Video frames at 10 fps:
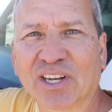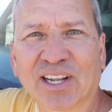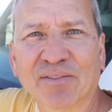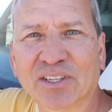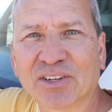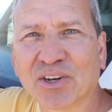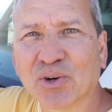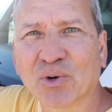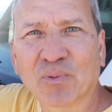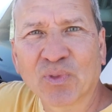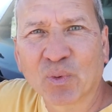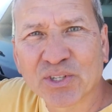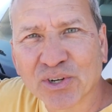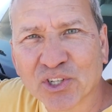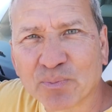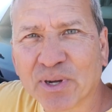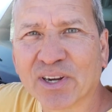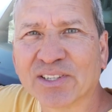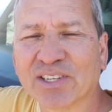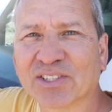I'd love to know what your
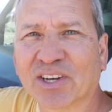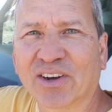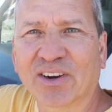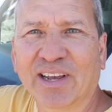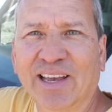experiences are.